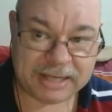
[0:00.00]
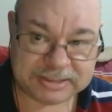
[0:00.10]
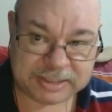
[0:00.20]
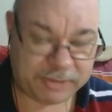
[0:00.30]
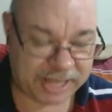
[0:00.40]

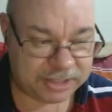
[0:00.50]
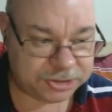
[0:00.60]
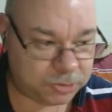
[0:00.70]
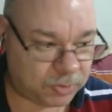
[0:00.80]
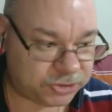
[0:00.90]
separate
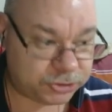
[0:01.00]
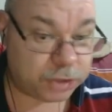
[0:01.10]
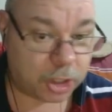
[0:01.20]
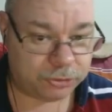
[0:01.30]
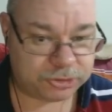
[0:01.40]
energy ones
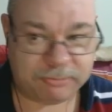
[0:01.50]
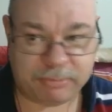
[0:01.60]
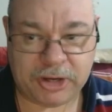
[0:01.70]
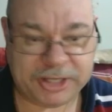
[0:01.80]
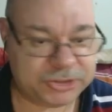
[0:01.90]
don't
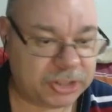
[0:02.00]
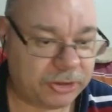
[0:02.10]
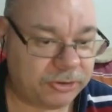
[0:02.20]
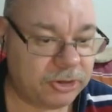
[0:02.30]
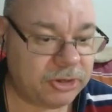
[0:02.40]
combine.
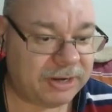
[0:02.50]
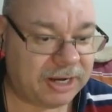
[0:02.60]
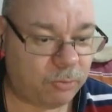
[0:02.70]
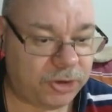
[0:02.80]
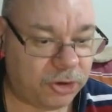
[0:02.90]
So
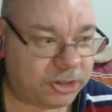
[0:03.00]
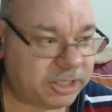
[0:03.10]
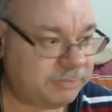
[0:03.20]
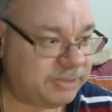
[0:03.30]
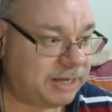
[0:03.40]
we're not
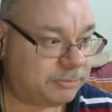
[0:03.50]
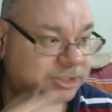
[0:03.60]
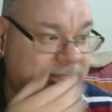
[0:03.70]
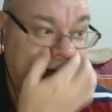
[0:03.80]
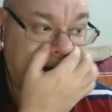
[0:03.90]
going to be able
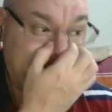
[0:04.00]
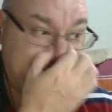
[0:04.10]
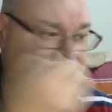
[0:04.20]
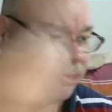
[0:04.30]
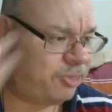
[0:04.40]
to get, at
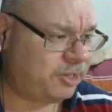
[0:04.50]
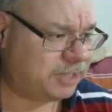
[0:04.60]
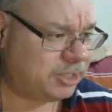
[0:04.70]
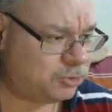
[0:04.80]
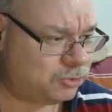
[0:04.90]
least I don't
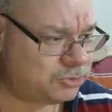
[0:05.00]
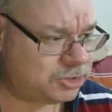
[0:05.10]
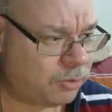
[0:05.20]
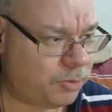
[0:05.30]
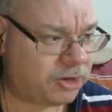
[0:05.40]
think they do.
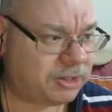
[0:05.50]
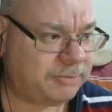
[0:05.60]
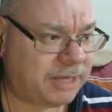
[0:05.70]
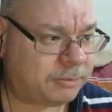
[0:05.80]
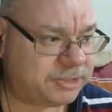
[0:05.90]
So we're not going
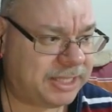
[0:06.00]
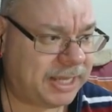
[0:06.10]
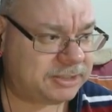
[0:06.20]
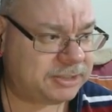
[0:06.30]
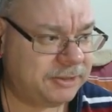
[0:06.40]
to be able to
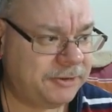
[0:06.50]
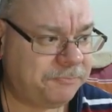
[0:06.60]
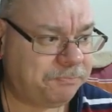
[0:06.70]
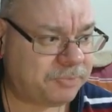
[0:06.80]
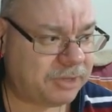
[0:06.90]
get
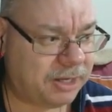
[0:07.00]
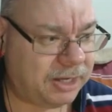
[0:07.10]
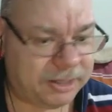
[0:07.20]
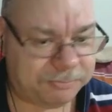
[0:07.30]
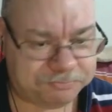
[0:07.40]

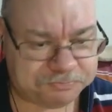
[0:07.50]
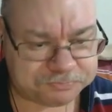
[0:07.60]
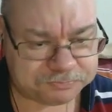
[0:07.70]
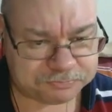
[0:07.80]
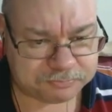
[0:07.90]
a
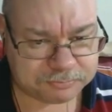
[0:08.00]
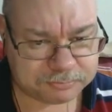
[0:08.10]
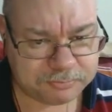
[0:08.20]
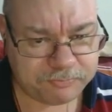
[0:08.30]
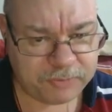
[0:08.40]

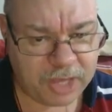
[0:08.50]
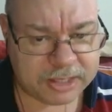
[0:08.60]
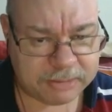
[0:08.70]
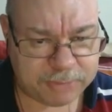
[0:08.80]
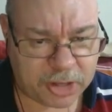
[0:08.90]

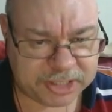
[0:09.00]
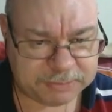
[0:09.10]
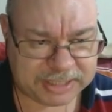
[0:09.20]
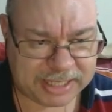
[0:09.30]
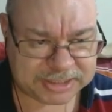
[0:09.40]

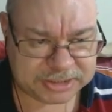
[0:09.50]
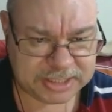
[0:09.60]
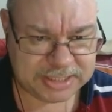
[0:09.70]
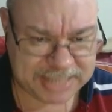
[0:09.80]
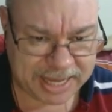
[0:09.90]
combined blast
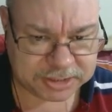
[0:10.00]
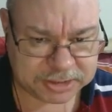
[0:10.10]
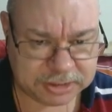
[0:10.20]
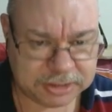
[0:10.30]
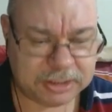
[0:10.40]

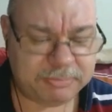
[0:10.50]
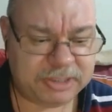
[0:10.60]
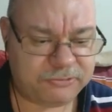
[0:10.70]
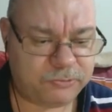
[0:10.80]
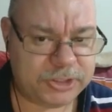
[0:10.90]
yet.
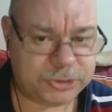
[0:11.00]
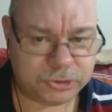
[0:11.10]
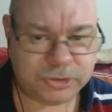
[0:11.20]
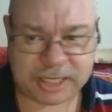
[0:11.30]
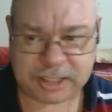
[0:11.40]
But if we
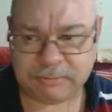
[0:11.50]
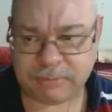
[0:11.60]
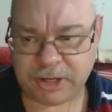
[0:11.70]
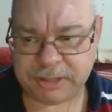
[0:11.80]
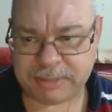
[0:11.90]
do get a
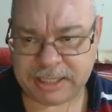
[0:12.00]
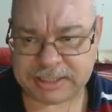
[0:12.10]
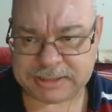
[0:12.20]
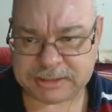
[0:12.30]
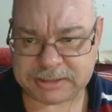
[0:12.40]
combined
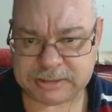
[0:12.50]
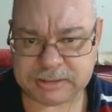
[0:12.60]
blast,